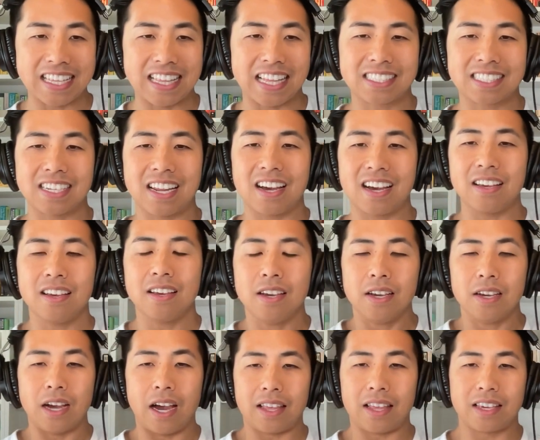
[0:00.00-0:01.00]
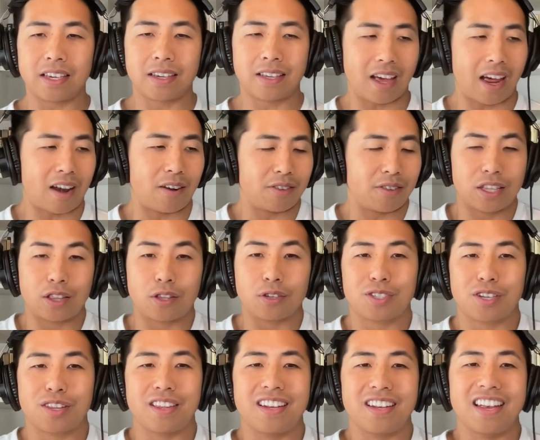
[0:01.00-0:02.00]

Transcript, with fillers: That's not, I think, I don't think those are the